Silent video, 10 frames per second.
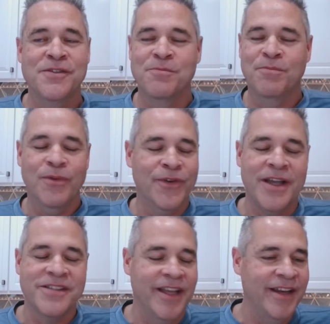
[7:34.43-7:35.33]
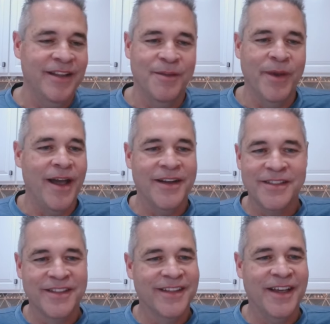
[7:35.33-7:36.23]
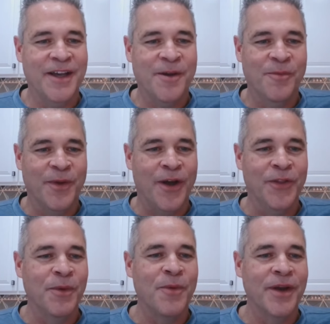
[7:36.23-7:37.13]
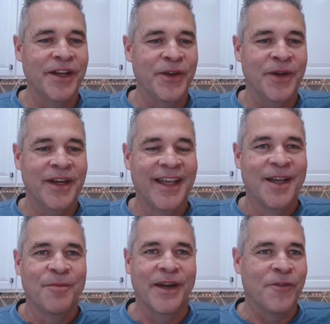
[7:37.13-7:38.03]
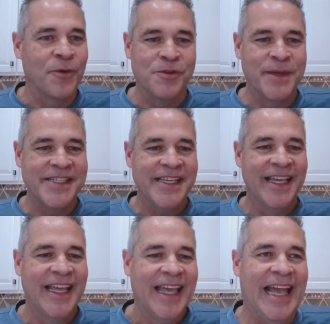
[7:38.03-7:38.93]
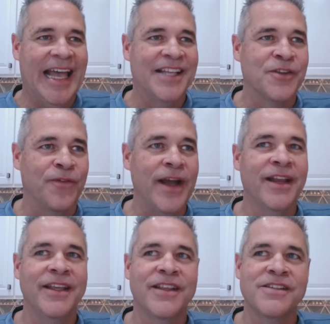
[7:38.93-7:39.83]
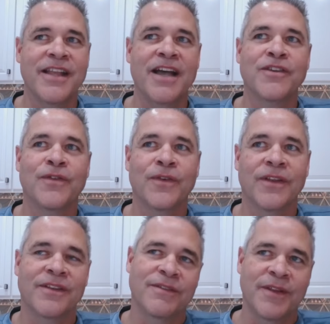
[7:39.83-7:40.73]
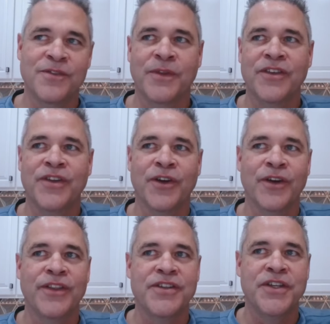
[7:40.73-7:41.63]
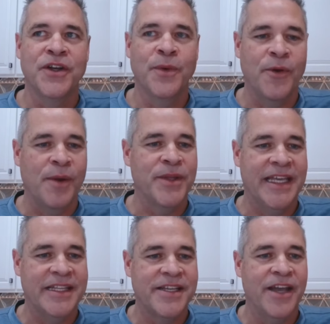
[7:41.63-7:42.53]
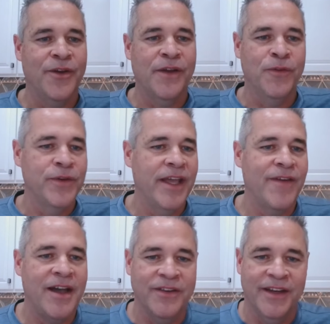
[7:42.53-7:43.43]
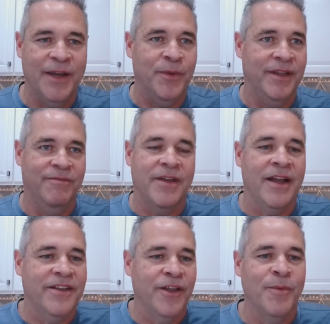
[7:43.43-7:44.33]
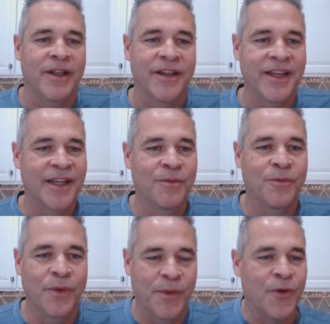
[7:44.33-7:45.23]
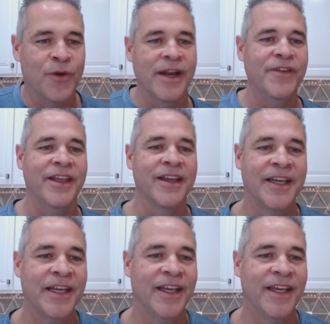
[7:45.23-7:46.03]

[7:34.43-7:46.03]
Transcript: just procrastinated, to be honest. We all knew we wanted to do it, but everyone's busy. And so finally, earlier this year, we were able to get together. I flew Dave out and we got together in my clinic and we recorded everything,